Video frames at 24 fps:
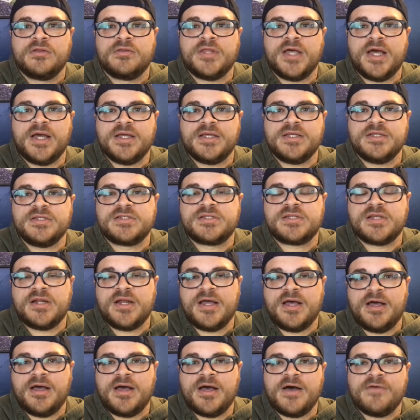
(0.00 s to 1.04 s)
that he's going
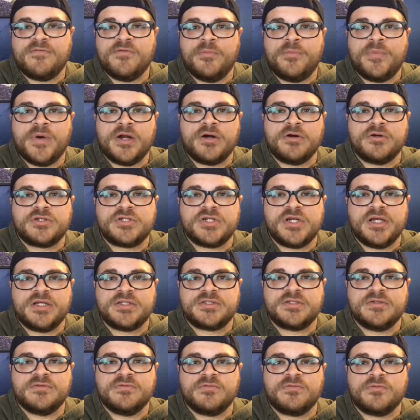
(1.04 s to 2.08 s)
to have a better
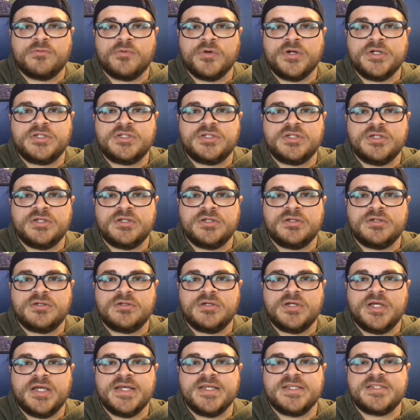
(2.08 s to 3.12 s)
chance of reaching
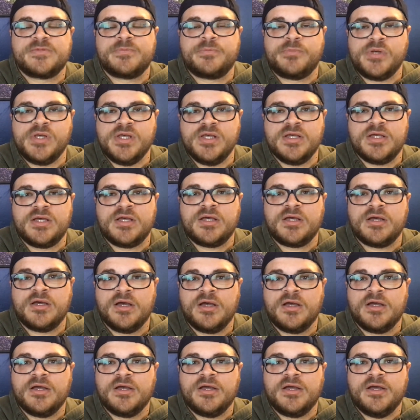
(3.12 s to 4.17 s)
his peak
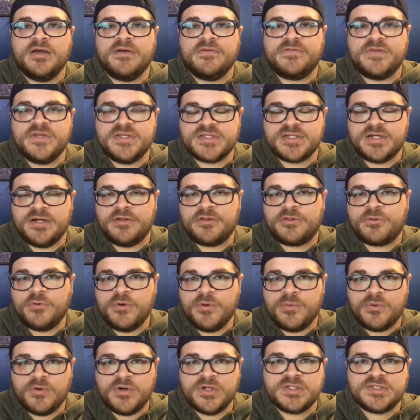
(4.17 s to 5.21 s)
if he's in a
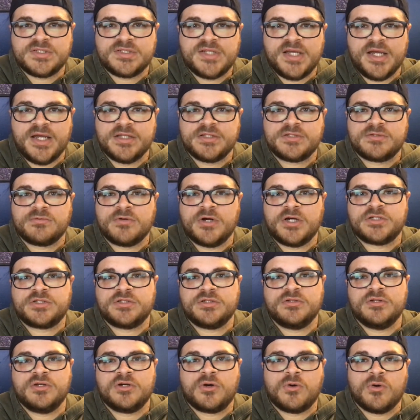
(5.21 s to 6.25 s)
3-point stance
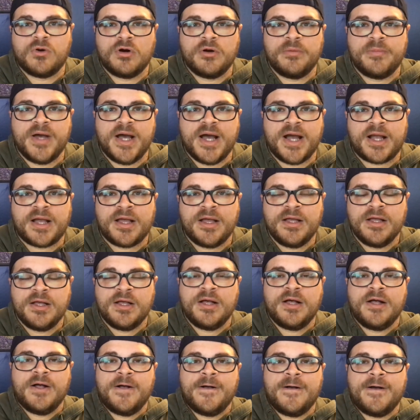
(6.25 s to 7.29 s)
rushing the quarterback.
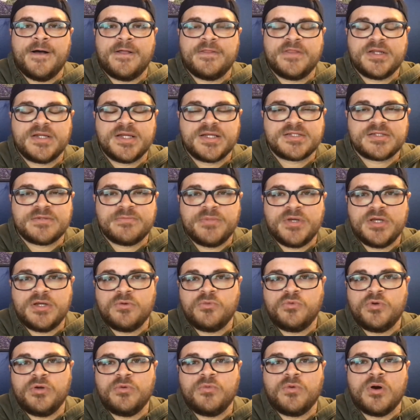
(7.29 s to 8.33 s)
That doesn't
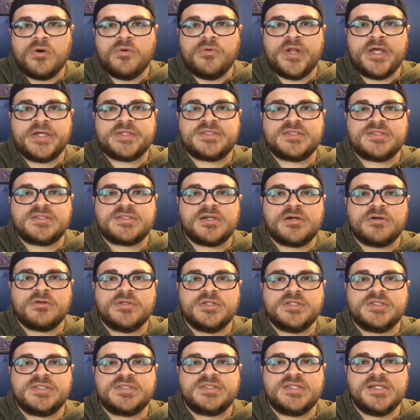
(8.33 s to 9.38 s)
mean we won't
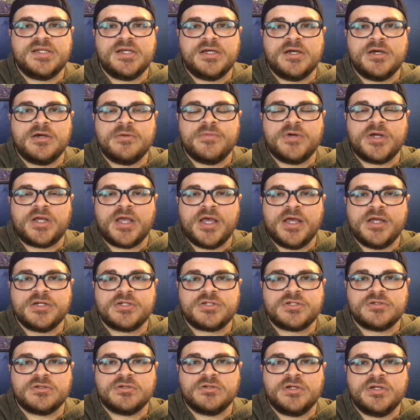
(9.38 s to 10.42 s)
necessarily see him
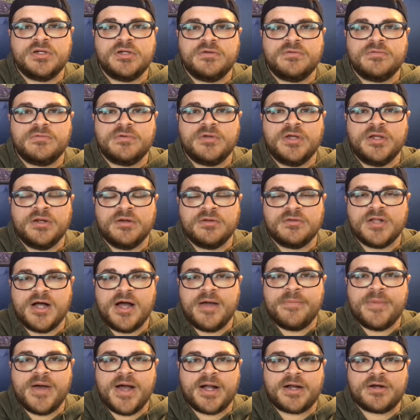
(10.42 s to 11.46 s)
occasionally in a
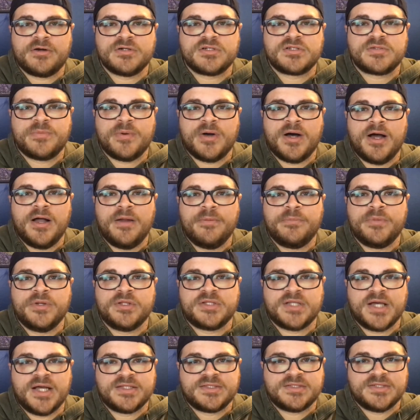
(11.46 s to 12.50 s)
linebacker spot,
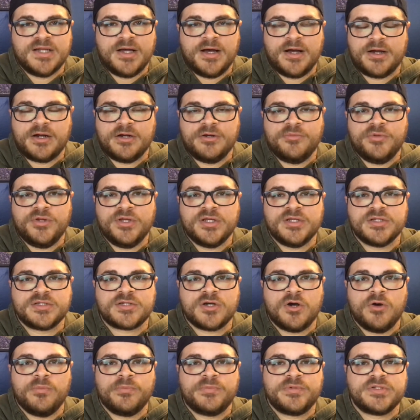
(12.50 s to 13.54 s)
but that's not going to be his
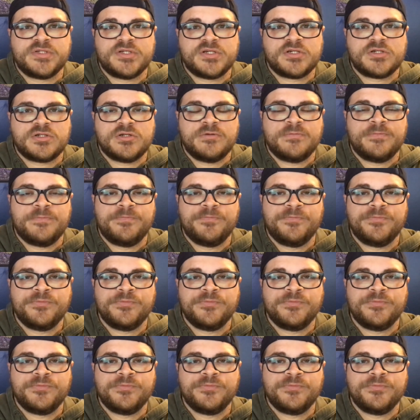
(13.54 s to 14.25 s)
home position.